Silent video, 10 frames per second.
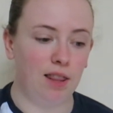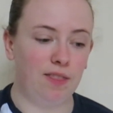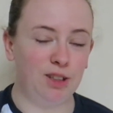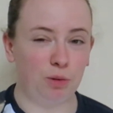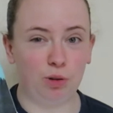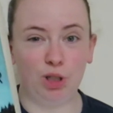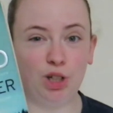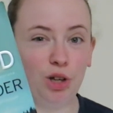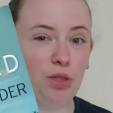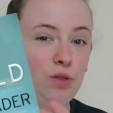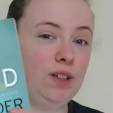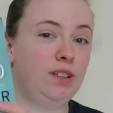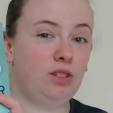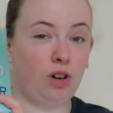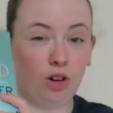This one only got 3
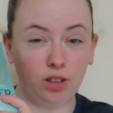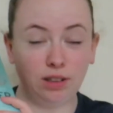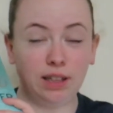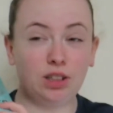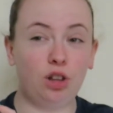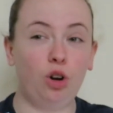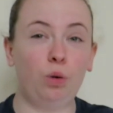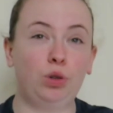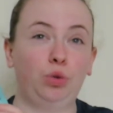stars. It's the lowest